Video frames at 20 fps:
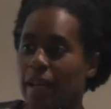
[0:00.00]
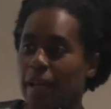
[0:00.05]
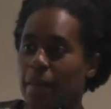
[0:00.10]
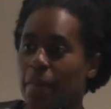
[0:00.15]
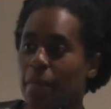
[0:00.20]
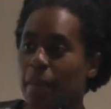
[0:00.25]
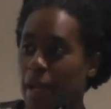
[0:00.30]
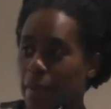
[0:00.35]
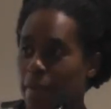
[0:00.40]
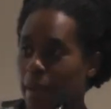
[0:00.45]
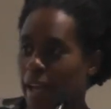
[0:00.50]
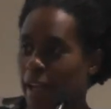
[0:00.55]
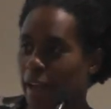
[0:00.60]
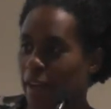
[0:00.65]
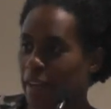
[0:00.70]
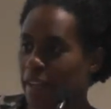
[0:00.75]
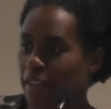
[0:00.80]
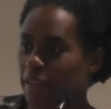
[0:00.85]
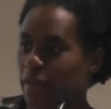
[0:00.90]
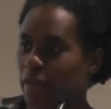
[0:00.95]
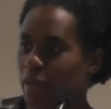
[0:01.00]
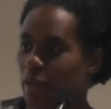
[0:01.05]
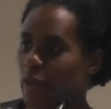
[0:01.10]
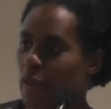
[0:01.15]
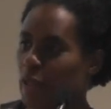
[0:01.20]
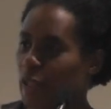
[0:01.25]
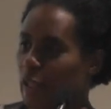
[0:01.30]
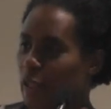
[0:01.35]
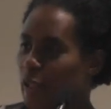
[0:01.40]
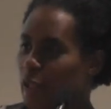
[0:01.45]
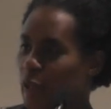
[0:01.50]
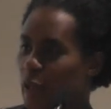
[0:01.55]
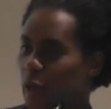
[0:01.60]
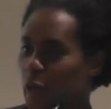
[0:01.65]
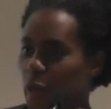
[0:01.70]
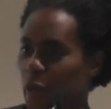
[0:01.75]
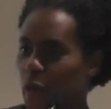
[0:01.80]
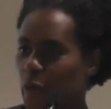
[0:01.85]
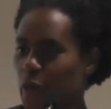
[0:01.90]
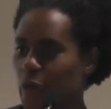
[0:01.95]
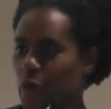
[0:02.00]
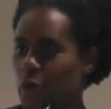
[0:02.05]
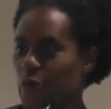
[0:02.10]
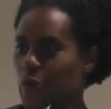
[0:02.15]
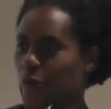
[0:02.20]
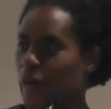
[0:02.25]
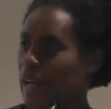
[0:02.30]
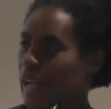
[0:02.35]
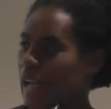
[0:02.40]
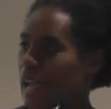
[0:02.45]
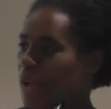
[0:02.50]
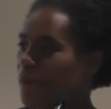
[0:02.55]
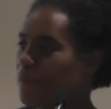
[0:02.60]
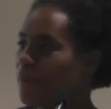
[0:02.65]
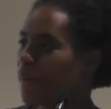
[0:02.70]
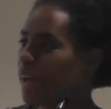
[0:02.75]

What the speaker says: my background, so that you know who I am,